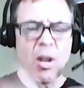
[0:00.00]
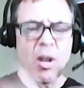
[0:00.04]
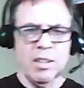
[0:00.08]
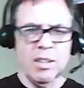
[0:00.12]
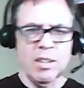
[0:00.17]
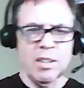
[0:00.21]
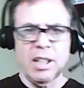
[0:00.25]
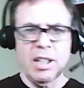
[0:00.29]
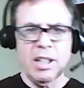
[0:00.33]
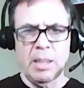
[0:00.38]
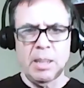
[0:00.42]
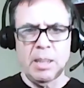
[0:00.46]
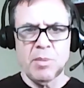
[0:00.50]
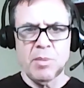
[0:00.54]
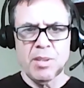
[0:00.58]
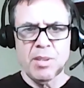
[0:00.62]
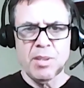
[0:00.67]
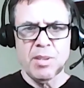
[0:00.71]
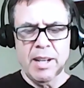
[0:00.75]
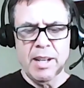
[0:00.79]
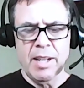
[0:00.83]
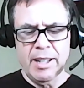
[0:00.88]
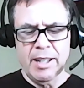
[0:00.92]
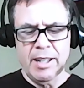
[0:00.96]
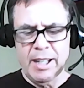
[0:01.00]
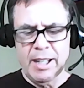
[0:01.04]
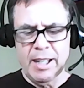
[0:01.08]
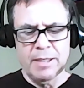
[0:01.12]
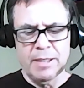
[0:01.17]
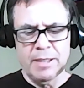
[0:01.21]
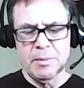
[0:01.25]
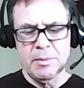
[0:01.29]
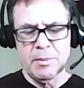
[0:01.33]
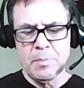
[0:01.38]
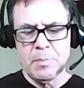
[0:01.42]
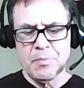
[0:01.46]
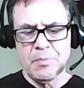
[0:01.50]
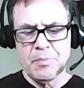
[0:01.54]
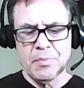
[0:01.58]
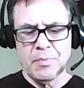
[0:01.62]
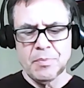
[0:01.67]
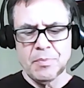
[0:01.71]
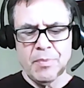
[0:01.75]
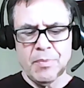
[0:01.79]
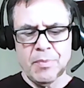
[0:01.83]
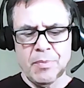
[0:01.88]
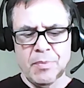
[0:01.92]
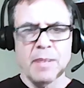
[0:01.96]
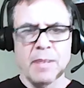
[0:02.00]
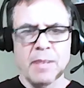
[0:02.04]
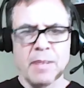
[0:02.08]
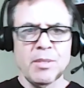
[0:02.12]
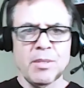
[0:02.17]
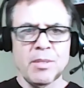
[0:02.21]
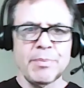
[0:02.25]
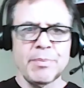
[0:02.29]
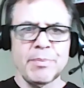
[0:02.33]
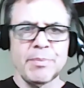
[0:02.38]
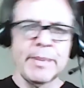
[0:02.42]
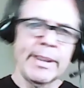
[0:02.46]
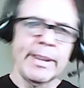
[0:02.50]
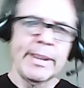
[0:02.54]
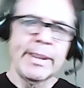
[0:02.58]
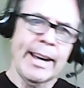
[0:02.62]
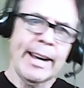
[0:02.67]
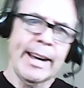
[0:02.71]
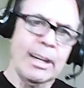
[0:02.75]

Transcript: teams. I got, I got a